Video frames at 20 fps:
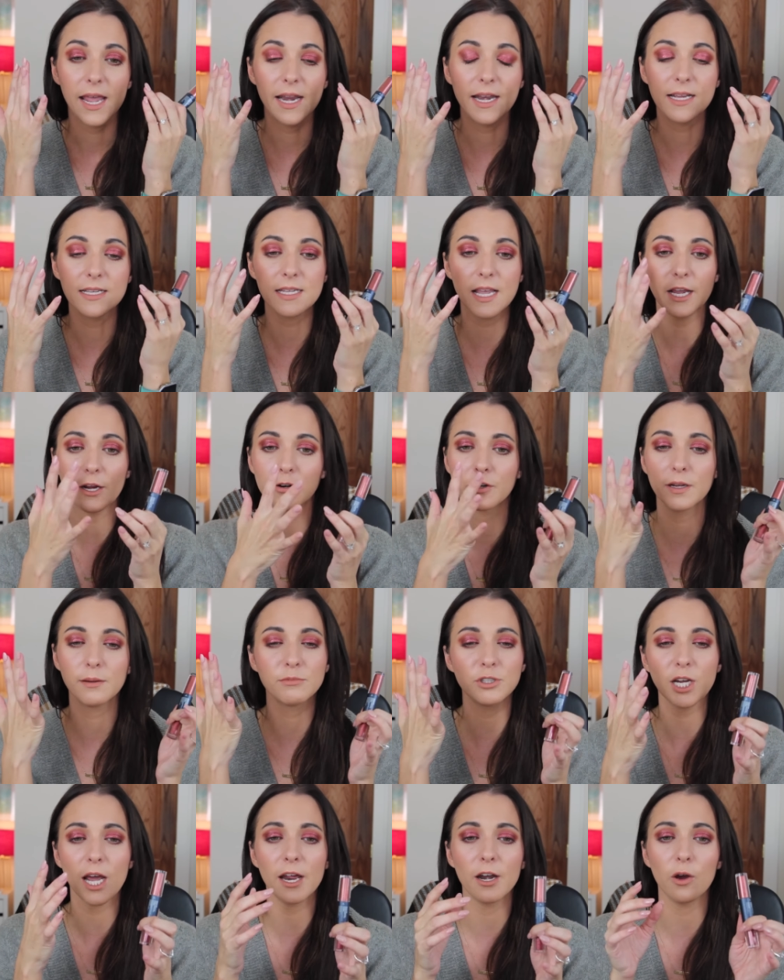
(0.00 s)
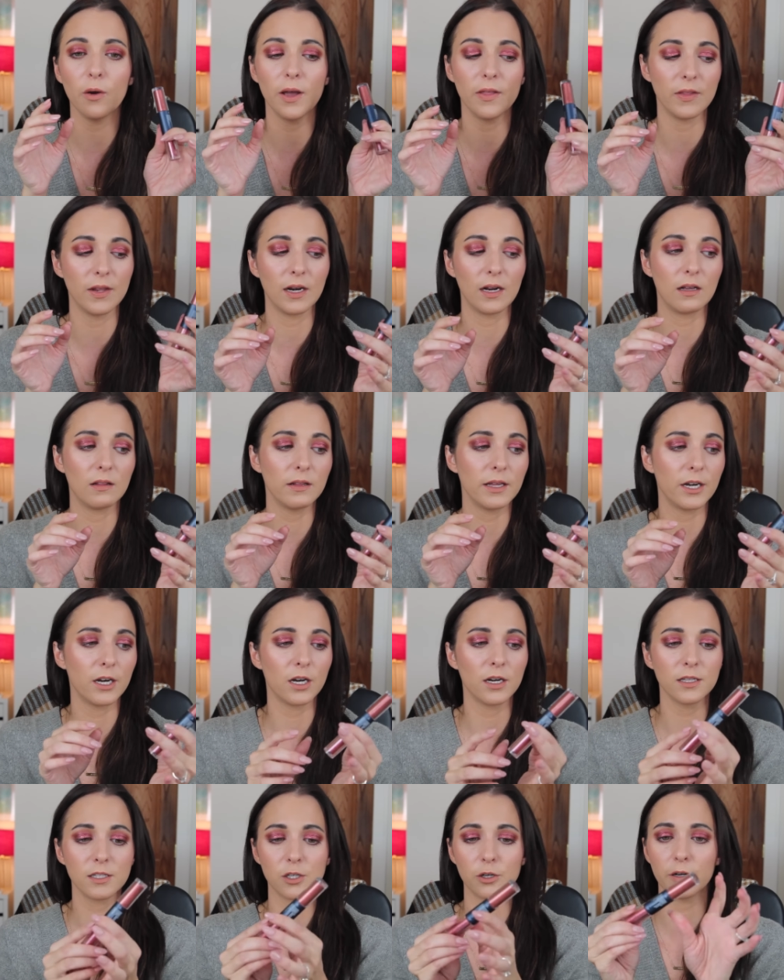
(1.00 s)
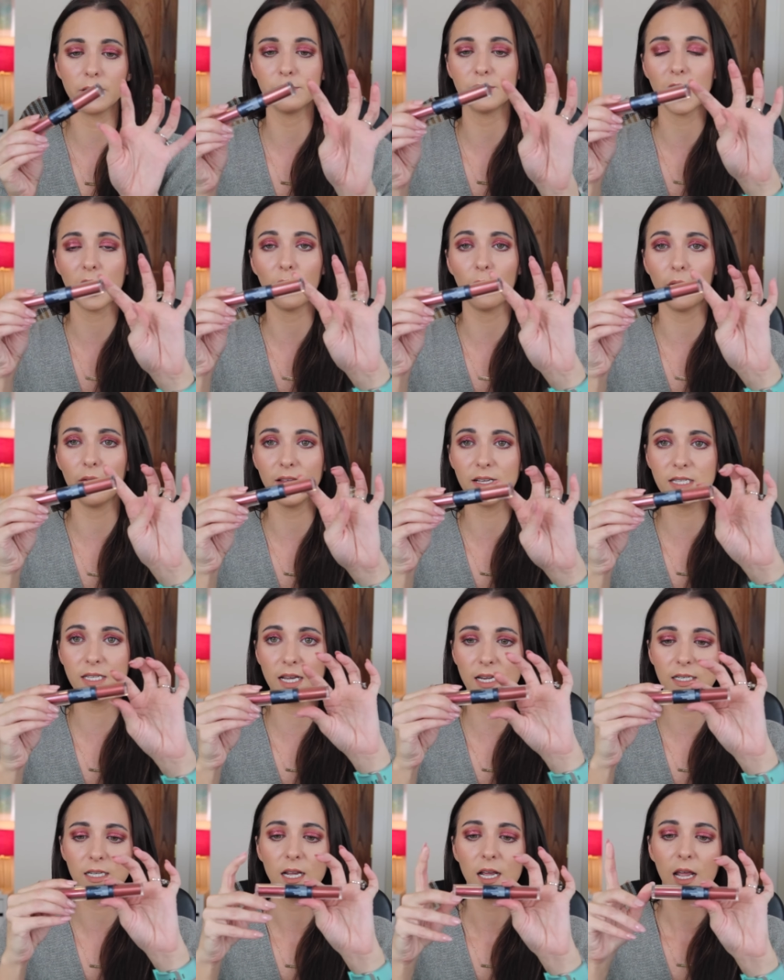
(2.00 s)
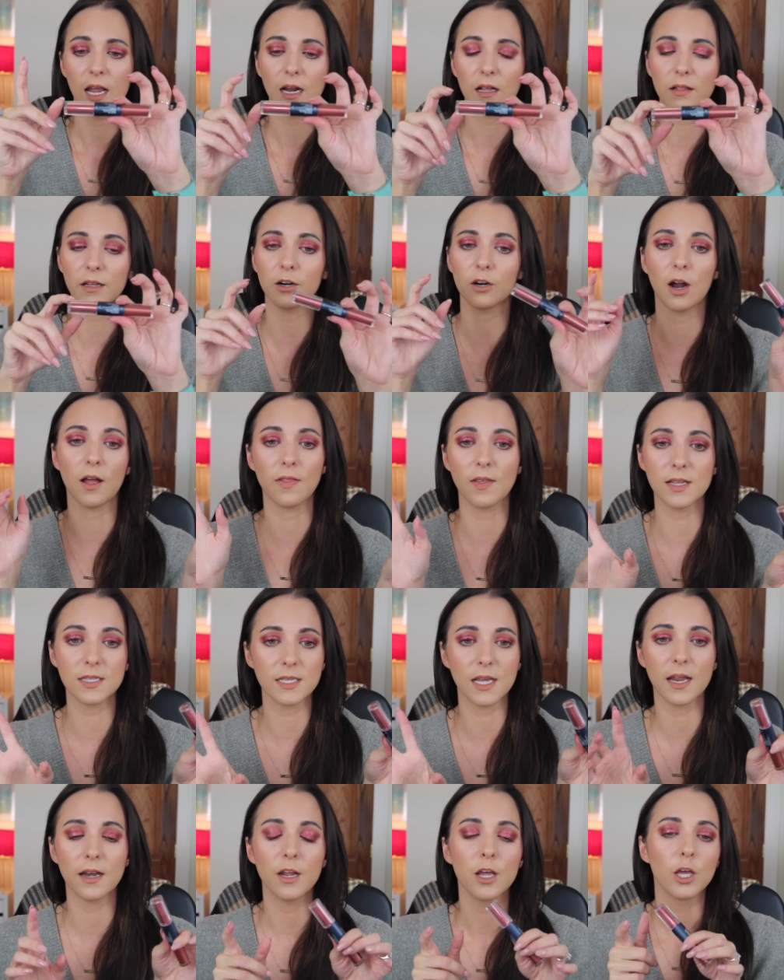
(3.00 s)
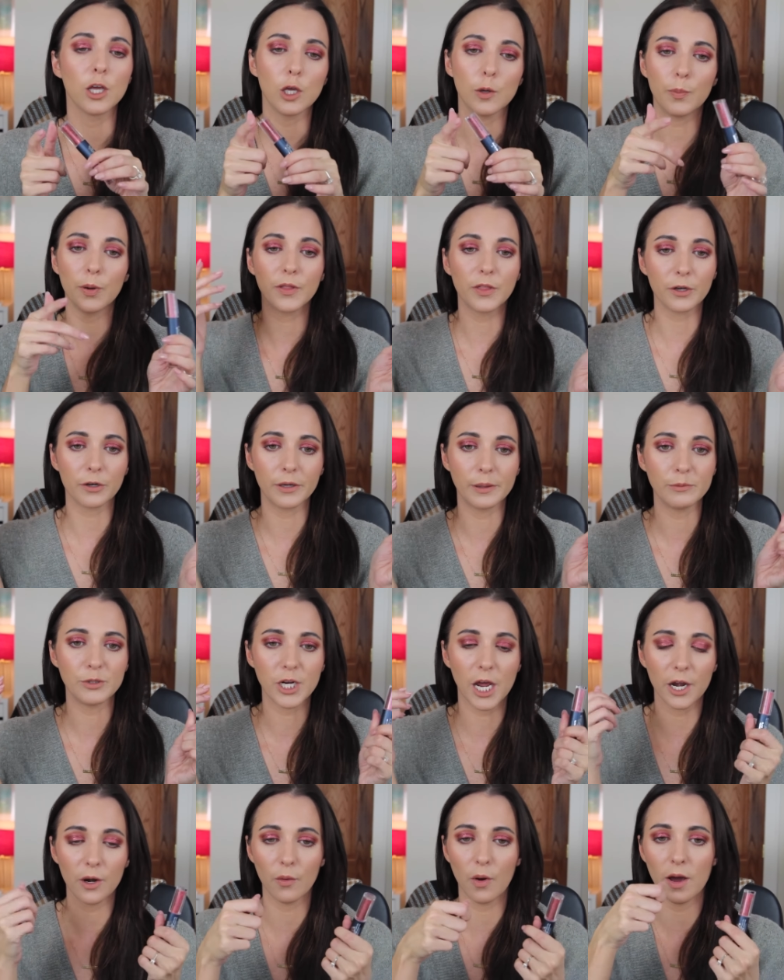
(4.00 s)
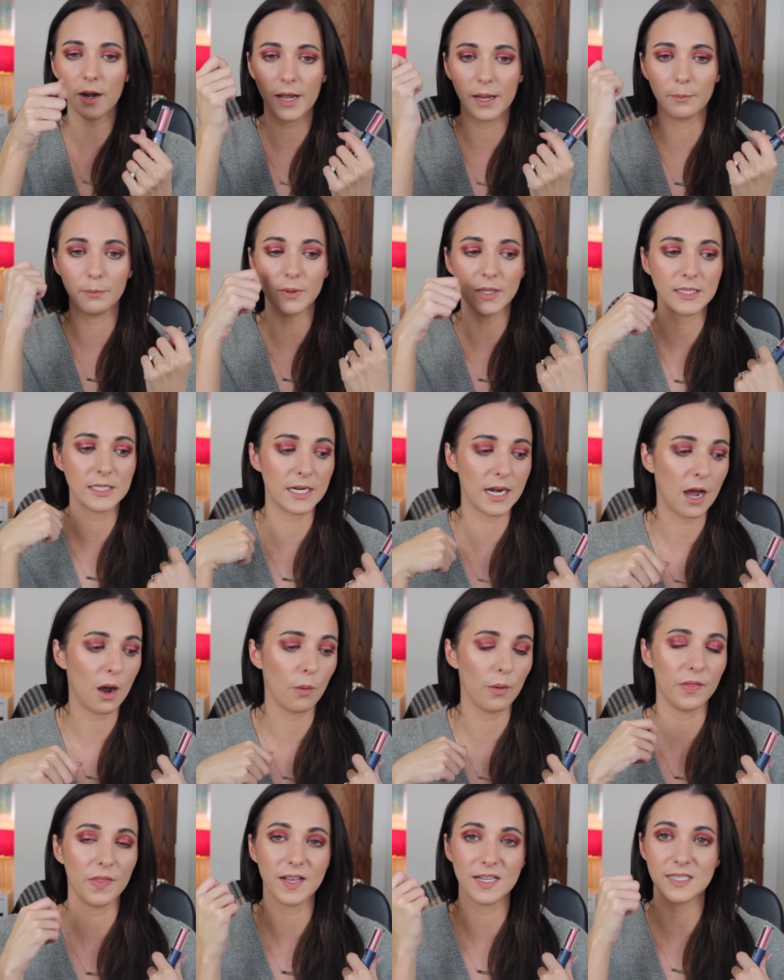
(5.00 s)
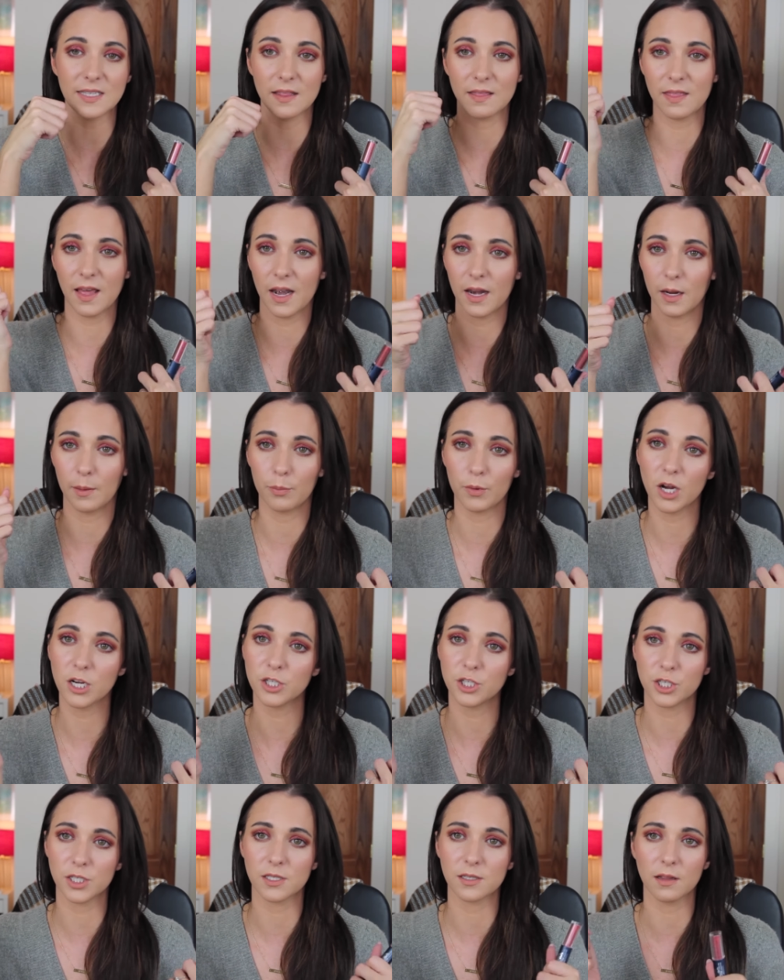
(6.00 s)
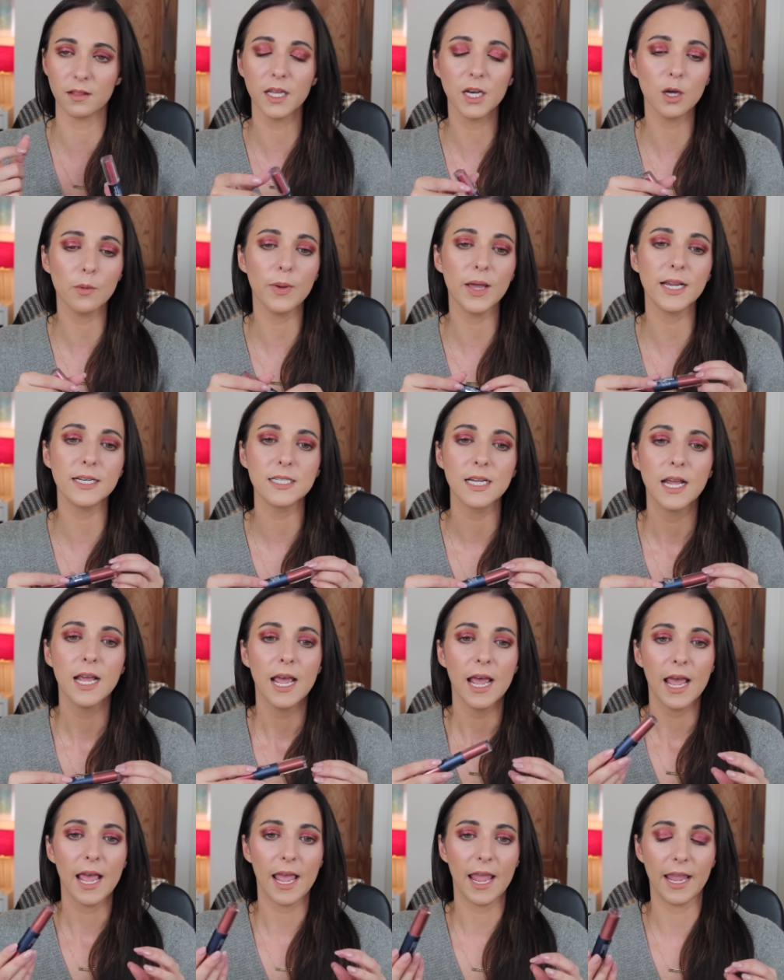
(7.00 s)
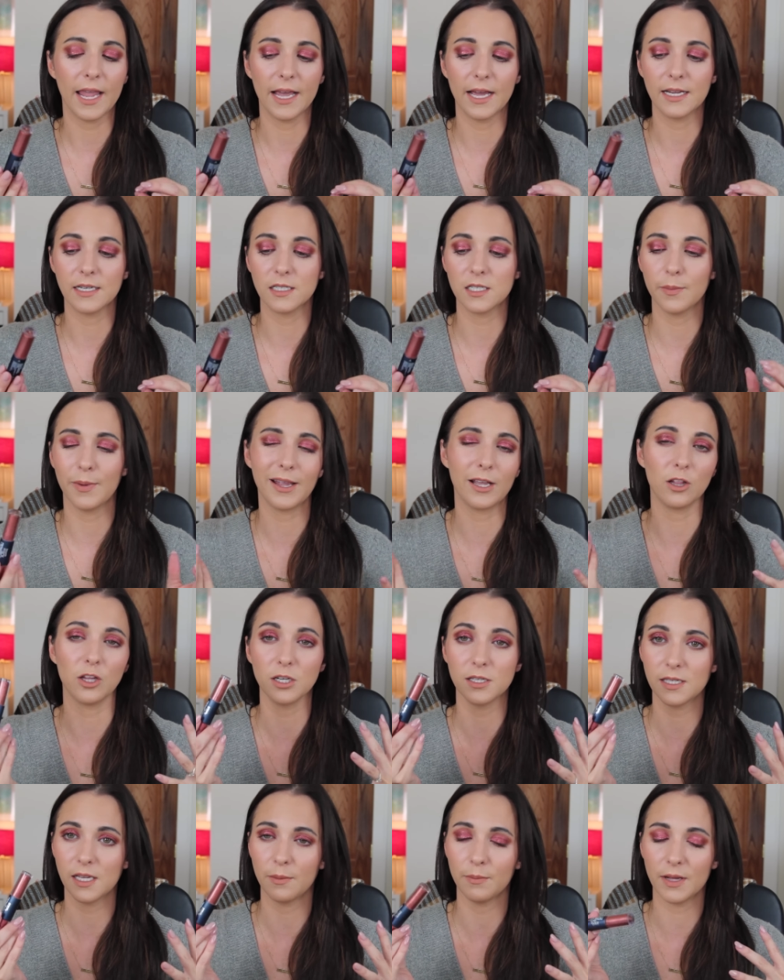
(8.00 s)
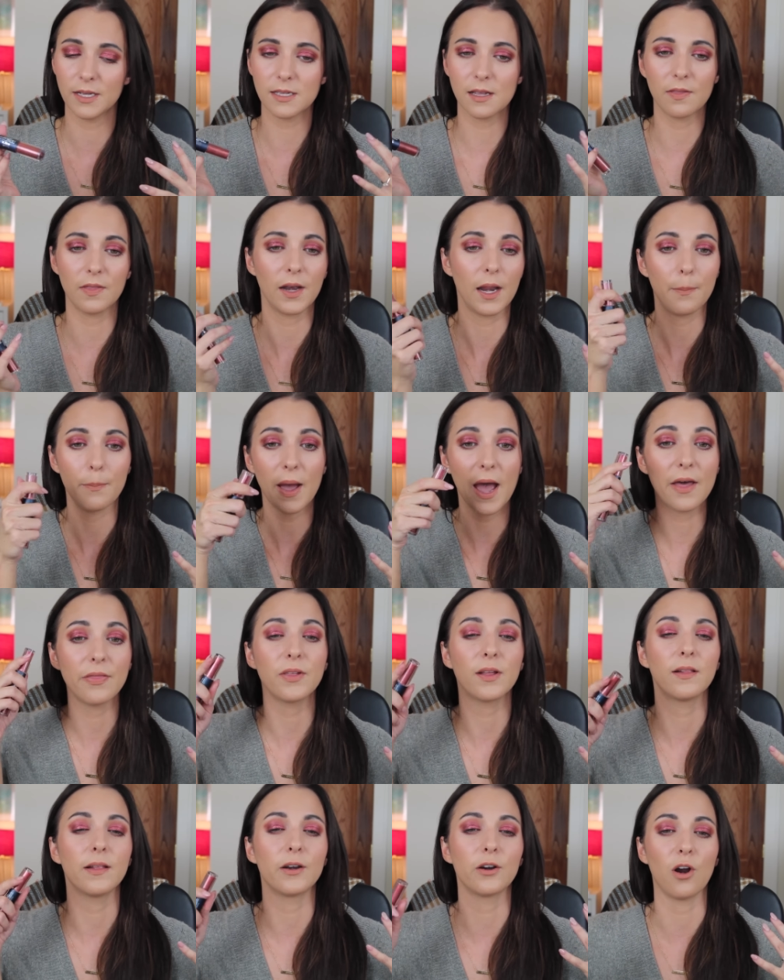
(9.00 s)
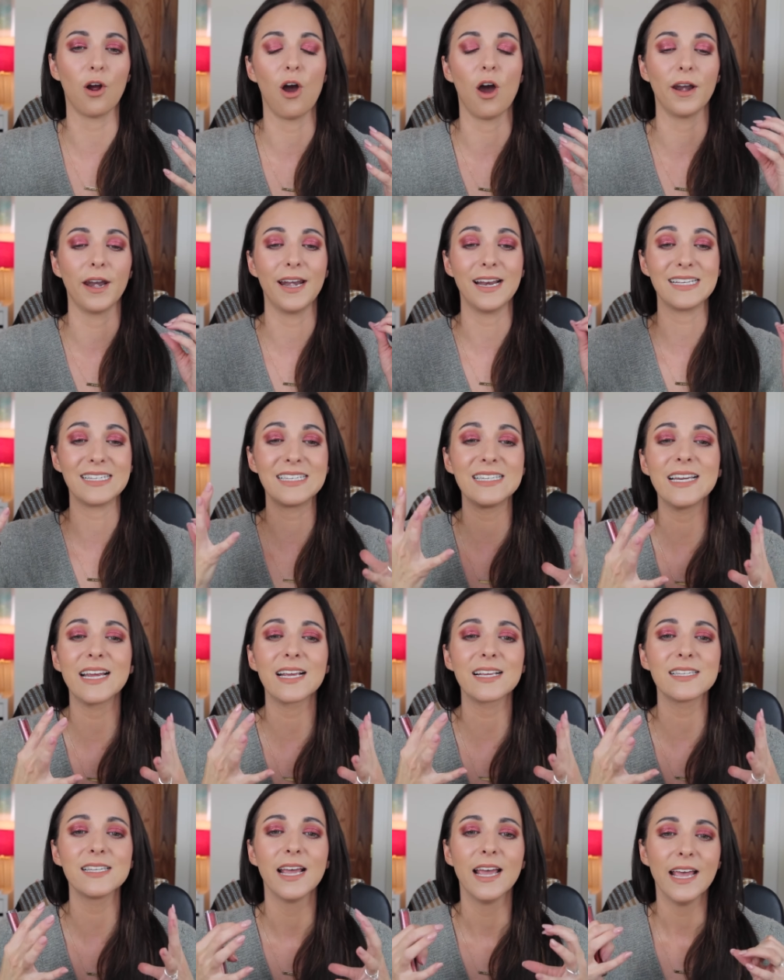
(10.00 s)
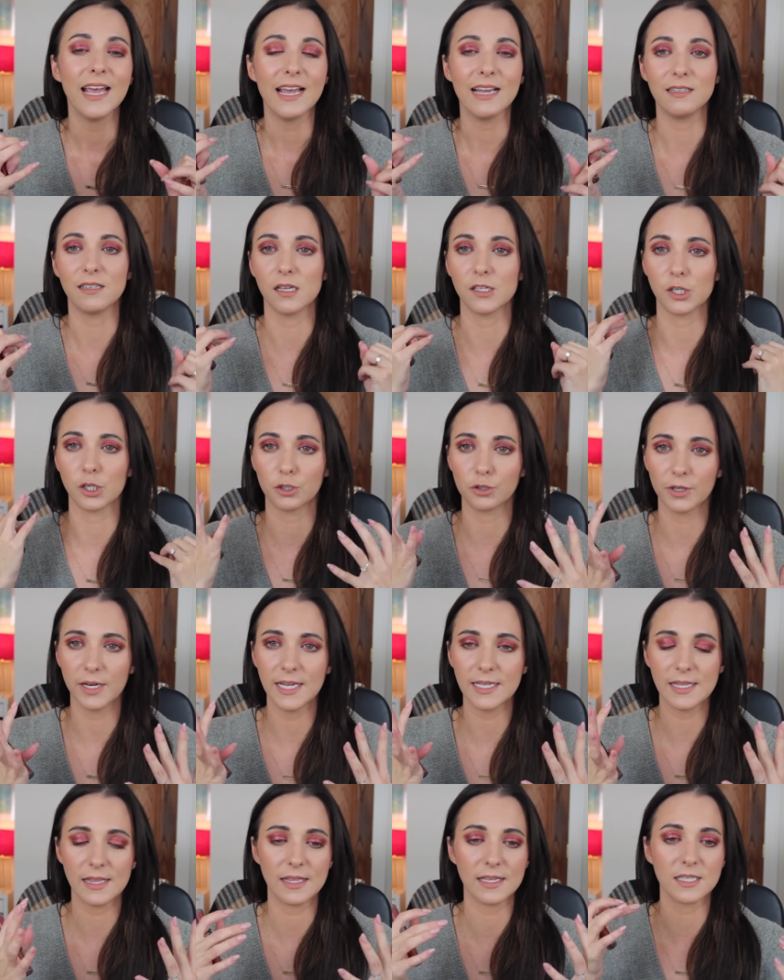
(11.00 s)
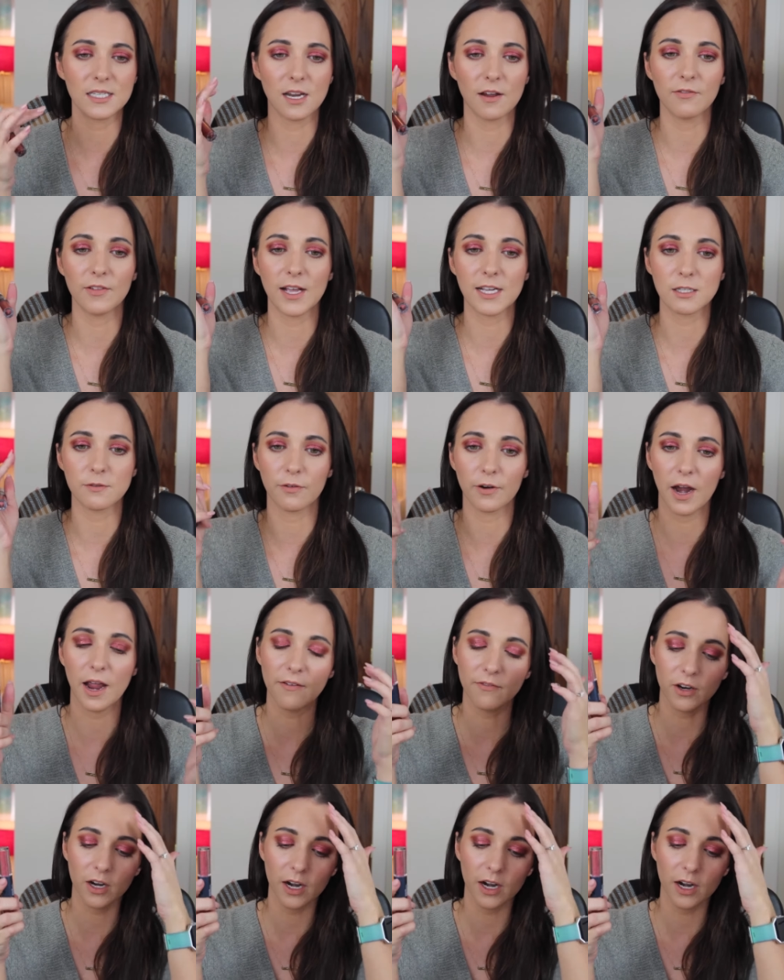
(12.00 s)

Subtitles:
It is a cream shadow and then a glitter. It's cream shadow on this end, glitter on this end. You put the cream shadow on, I blend it out with a synthetic brush just a little bit and to make it look seamless, and then I pat the glitter on and it sticks. It doesn't crease. This stuff lasts forever.